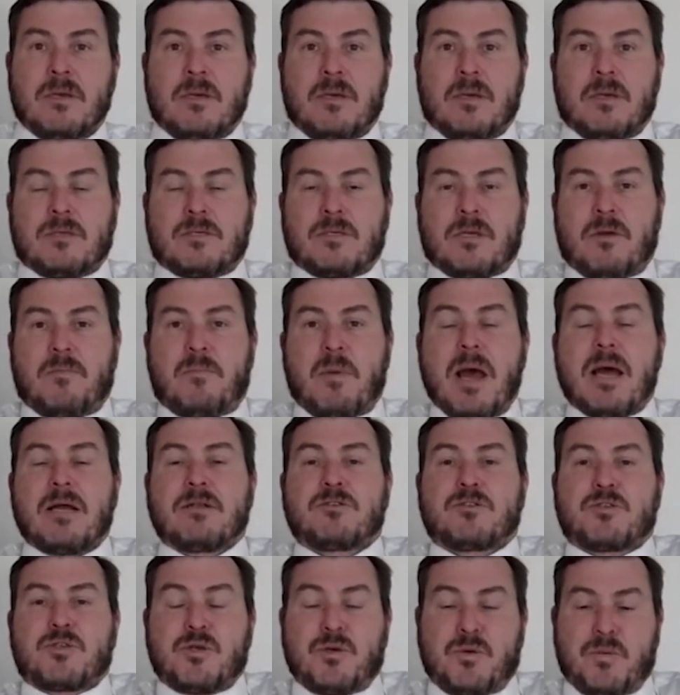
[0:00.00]
So about
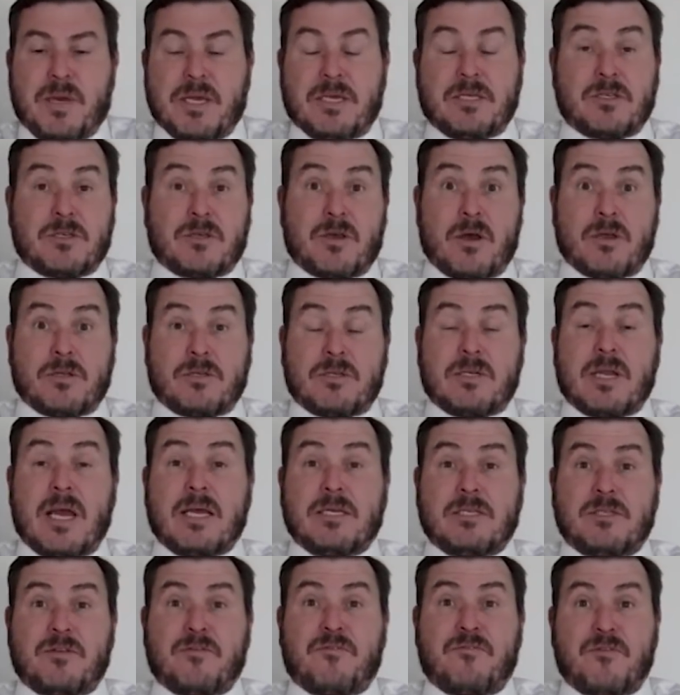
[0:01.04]
2 weeks ago, today's
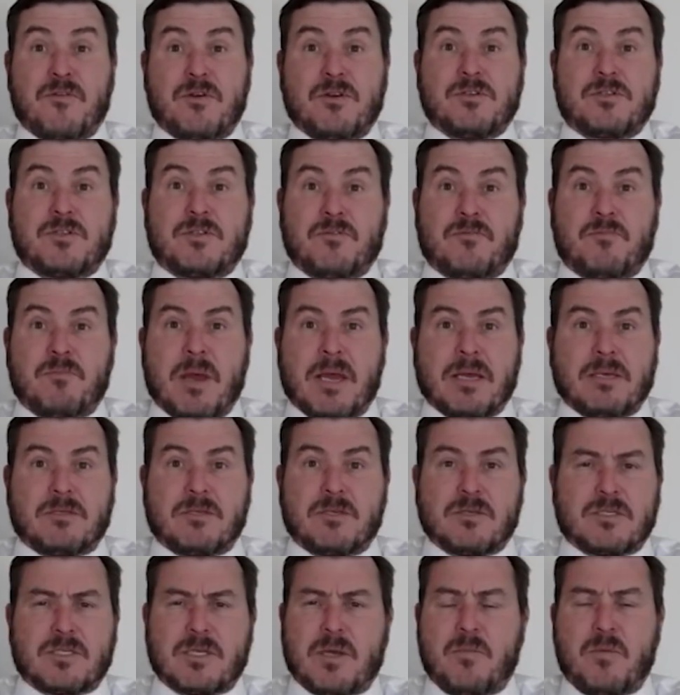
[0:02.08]
the 1st of May, so
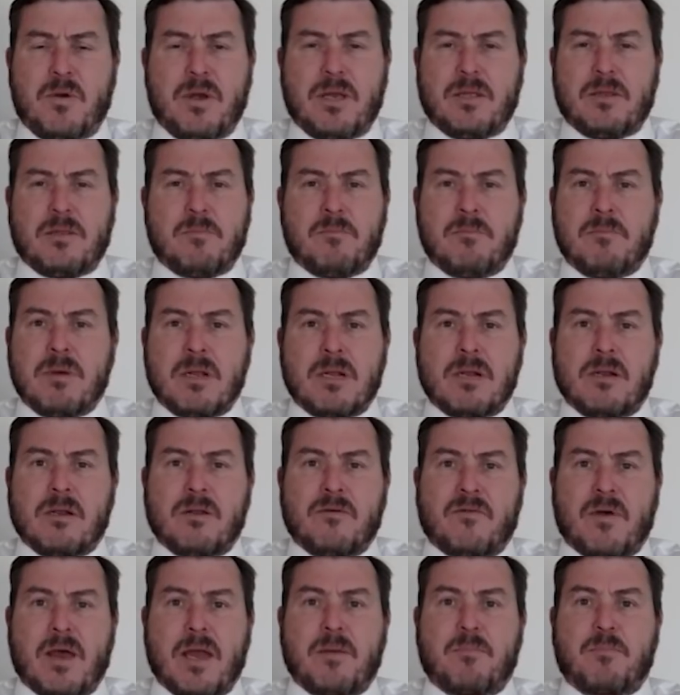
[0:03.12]
somewhere in the middle of
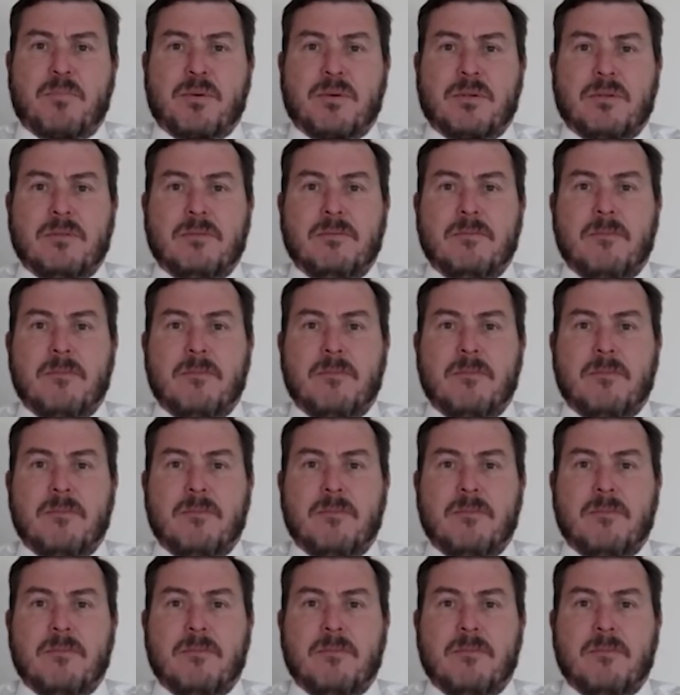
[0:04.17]
April,